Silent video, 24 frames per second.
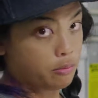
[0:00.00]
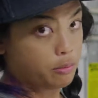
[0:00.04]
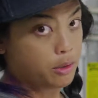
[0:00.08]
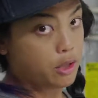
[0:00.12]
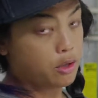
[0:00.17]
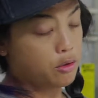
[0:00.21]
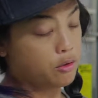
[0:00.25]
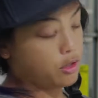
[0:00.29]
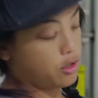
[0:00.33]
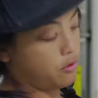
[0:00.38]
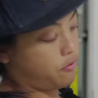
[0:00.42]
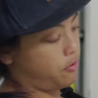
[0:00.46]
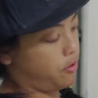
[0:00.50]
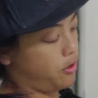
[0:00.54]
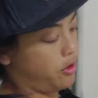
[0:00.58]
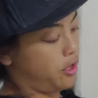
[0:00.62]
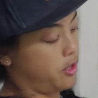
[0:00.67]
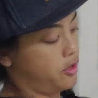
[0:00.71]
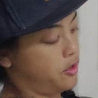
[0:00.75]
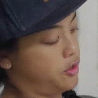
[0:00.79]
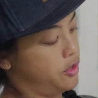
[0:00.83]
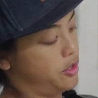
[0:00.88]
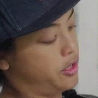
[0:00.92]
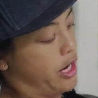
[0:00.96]
to be using for
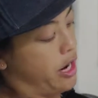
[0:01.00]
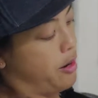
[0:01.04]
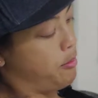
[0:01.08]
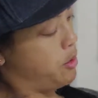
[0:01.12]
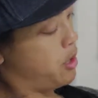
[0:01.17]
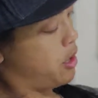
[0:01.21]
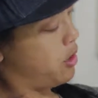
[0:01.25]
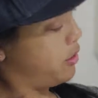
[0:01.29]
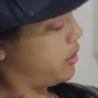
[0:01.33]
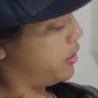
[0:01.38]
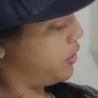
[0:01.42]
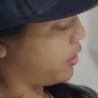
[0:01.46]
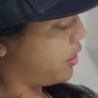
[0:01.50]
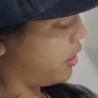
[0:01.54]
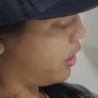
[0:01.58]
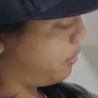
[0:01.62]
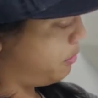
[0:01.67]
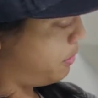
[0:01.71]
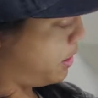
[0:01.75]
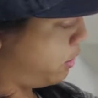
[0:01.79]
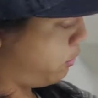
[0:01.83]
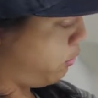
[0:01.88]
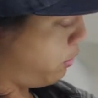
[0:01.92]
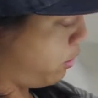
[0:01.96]
this demo is going
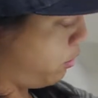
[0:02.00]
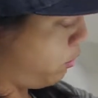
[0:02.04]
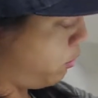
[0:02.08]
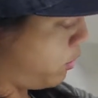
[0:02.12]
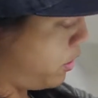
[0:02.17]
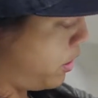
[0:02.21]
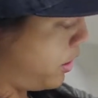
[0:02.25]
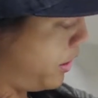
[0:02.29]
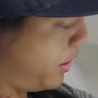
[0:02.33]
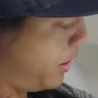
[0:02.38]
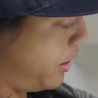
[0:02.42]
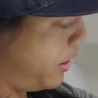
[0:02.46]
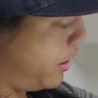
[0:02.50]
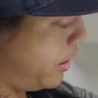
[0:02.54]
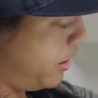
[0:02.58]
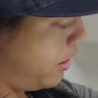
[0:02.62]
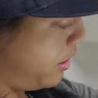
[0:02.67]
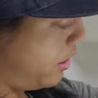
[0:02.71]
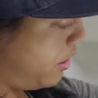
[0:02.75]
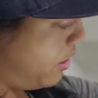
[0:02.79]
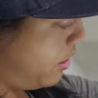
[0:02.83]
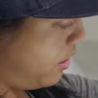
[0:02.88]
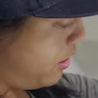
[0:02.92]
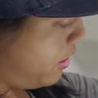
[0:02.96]
to be
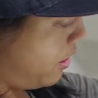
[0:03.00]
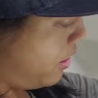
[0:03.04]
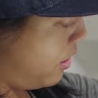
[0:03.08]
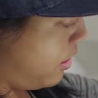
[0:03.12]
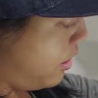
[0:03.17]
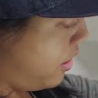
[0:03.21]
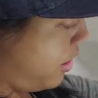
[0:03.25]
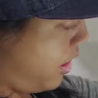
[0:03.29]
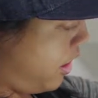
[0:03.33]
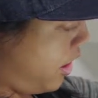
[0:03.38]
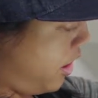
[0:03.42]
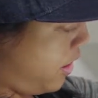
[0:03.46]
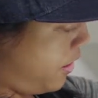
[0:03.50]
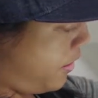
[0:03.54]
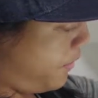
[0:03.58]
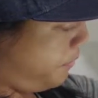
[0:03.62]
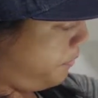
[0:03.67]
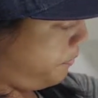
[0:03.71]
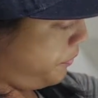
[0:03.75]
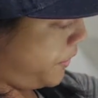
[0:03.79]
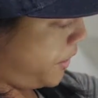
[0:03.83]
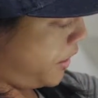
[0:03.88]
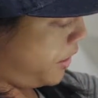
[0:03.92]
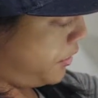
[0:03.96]
Rwandan.
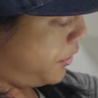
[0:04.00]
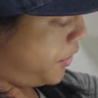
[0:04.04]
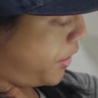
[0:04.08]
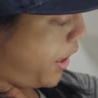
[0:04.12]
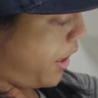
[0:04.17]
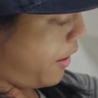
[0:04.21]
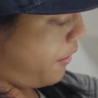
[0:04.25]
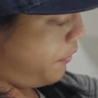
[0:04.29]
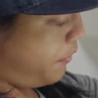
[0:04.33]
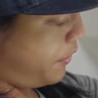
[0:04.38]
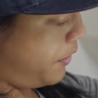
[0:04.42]
It's at